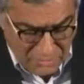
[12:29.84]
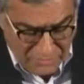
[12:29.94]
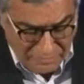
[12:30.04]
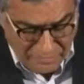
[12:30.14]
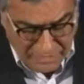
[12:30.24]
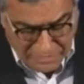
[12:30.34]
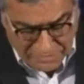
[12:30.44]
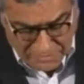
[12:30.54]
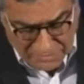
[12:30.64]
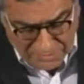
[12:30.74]
So in
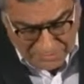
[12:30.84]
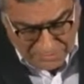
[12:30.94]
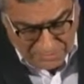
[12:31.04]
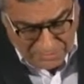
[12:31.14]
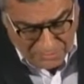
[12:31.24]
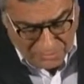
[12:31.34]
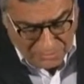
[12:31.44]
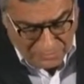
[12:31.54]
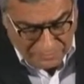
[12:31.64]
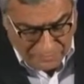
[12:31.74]
fact,
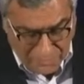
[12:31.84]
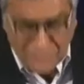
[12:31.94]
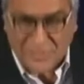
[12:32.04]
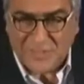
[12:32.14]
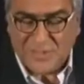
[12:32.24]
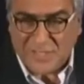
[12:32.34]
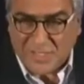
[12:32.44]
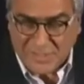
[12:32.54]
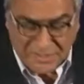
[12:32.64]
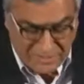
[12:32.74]
the first
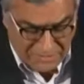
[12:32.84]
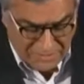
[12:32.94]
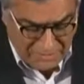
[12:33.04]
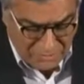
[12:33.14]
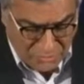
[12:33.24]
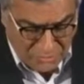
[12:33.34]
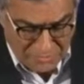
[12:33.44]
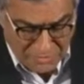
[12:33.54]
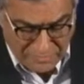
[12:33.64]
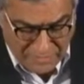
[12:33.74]
studies in
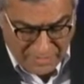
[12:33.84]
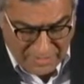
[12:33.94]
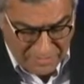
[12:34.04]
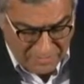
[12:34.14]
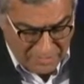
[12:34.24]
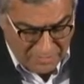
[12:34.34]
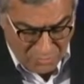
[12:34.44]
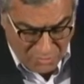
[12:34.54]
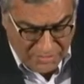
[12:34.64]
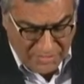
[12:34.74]
terms of
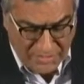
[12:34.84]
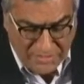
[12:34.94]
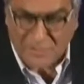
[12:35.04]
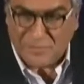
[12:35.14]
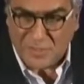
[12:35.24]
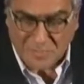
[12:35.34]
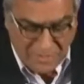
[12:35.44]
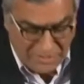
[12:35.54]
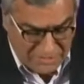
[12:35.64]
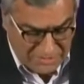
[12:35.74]
asthma mortality, of
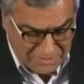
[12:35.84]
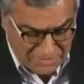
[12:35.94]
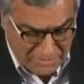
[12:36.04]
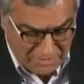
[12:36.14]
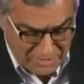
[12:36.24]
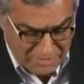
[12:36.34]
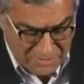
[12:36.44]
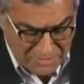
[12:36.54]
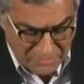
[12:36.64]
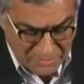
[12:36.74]
explaining these
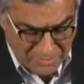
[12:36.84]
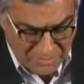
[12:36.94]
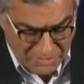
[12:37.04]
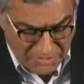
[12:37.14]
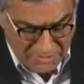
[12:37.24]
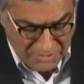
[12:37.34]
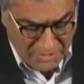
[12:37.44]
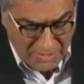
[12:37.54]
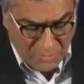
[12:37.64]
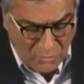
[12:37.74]
epidemics of asthma
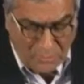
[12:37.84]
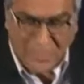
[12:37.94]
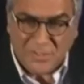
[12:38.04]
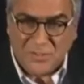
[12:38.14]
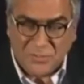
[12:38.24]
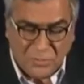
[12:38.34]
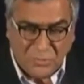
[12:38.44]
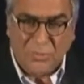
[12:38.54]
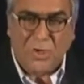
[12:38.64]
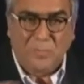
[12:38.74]
mortality, were based on
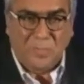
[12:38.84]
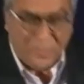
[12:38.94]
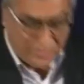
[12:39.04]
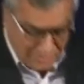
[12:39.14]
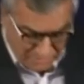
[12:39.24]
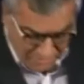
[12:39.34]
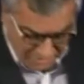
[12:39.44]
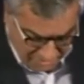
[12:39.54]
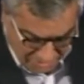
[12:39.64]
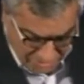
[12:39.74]
the top, the
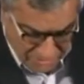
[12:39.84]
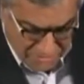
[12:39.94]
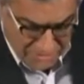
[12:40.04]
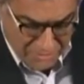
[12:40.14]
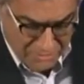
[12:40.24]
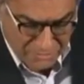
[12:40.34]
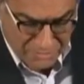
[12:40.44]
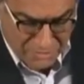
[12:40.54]
medications here on